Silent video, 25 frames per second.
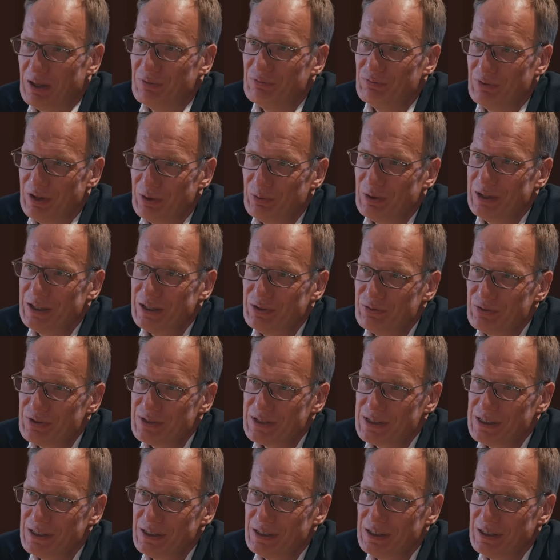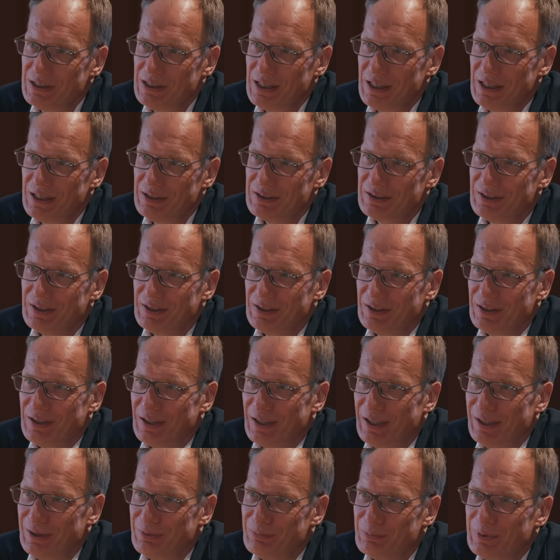very interested in that,
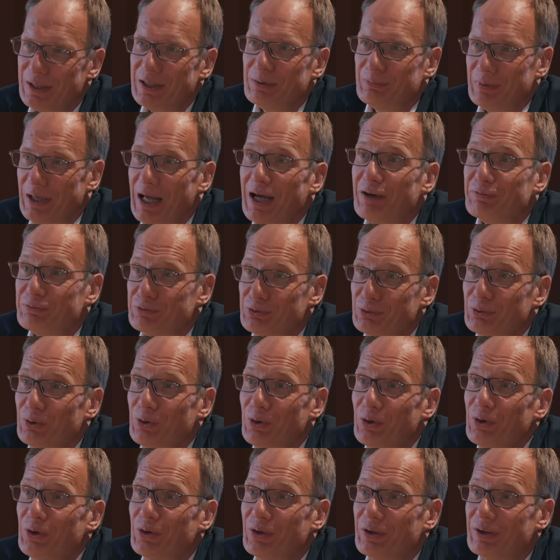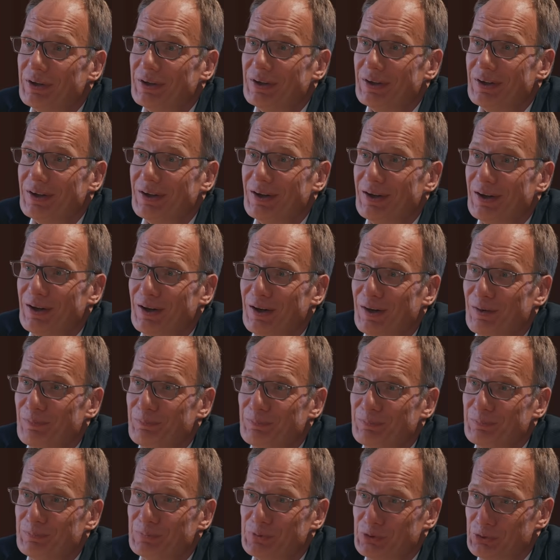and we have to learn
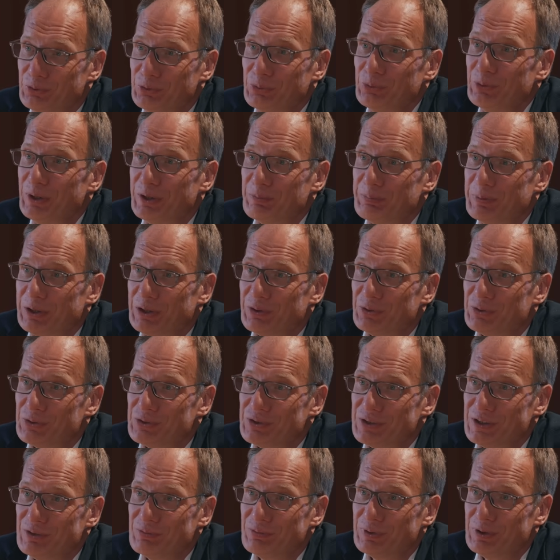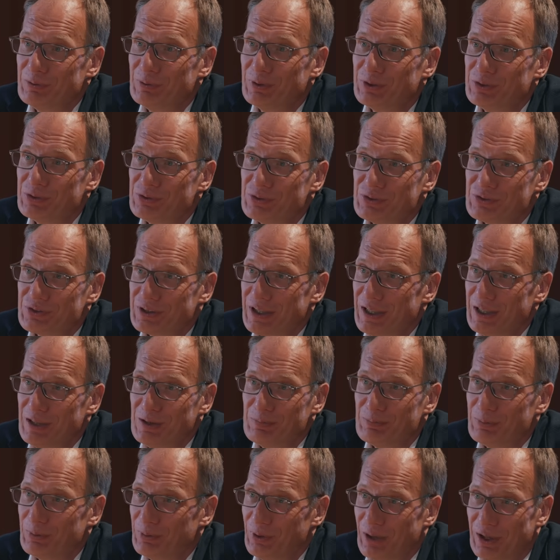to do it, because if we want to
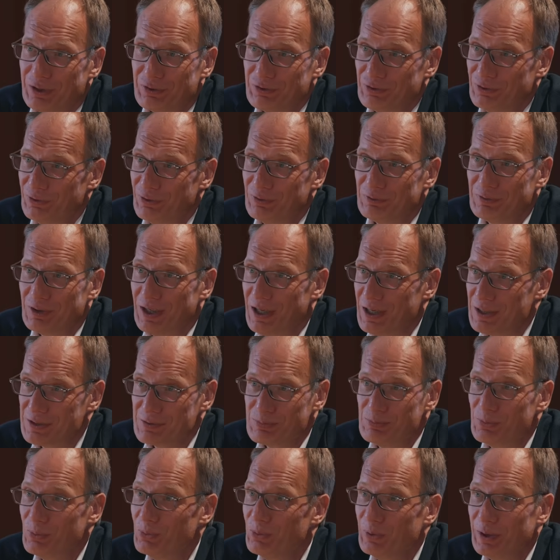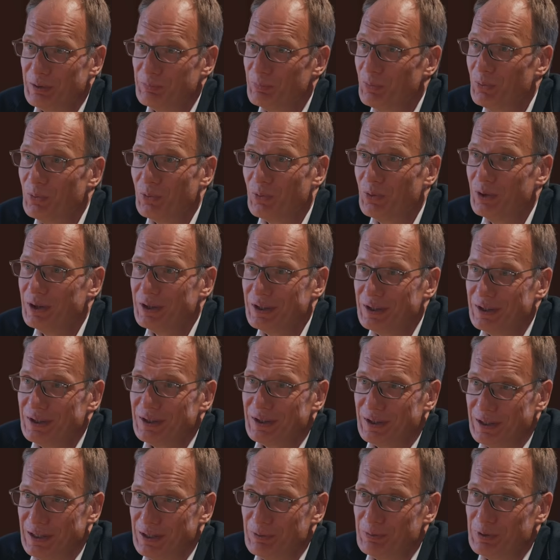scale production of cars more and more,
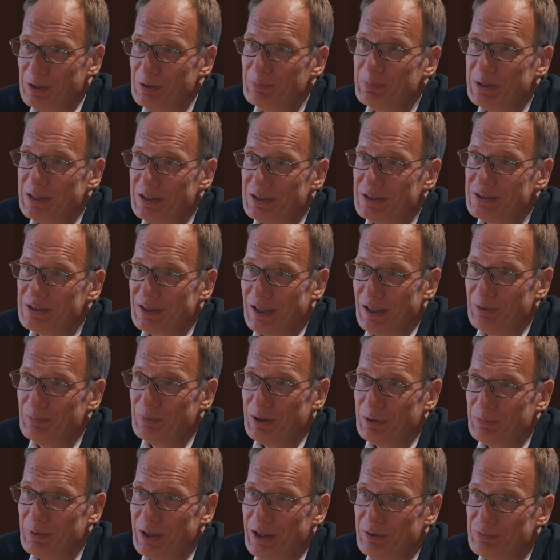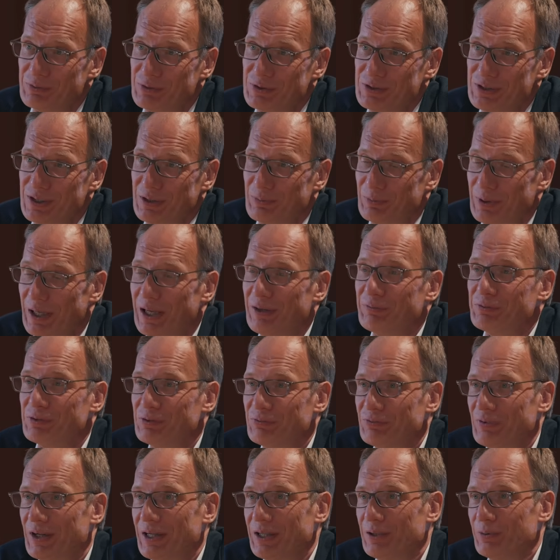there will be the time where we have to say we have to
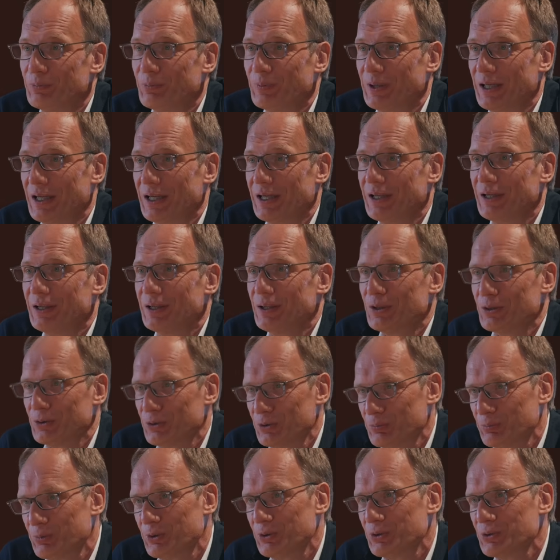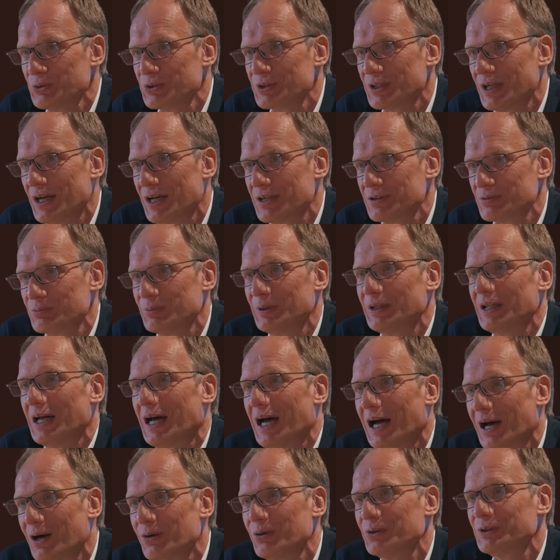find a way to produce cars
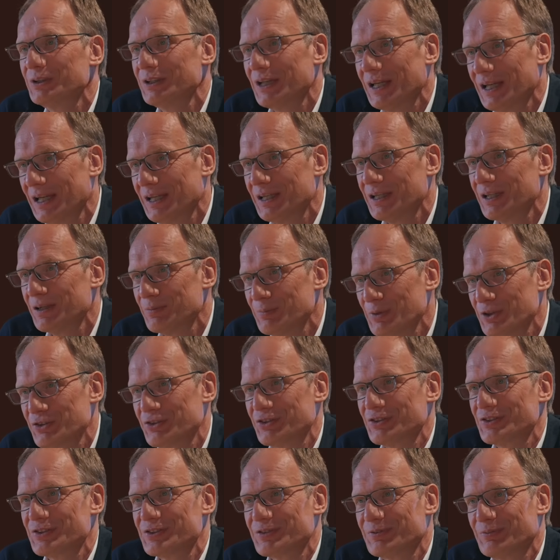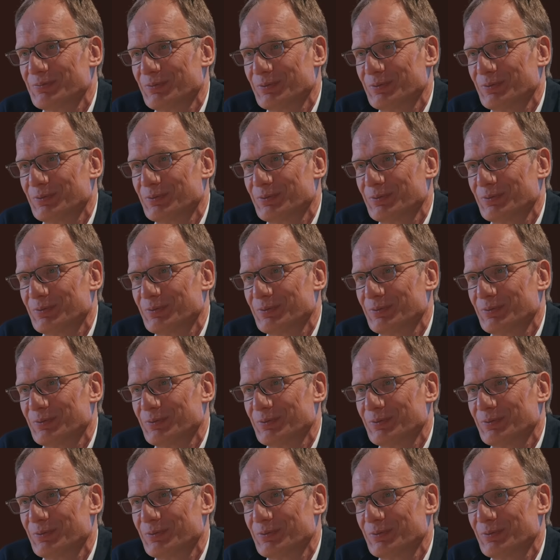without any emissions,